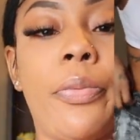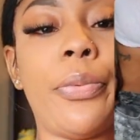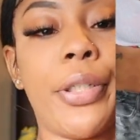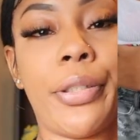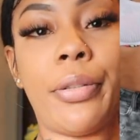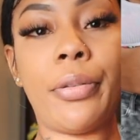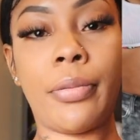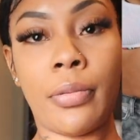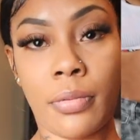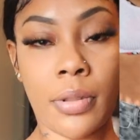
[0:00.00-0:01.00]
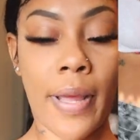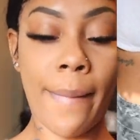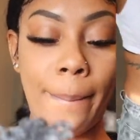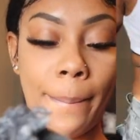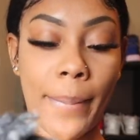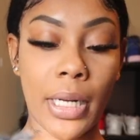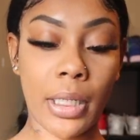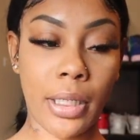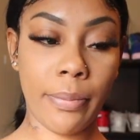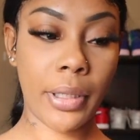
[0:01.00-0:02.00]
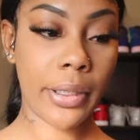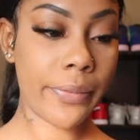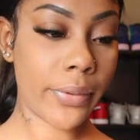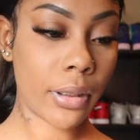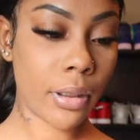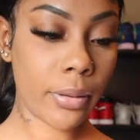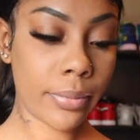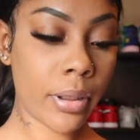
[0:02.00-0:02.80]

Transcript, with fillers: and real. I have to get beat the fuck up.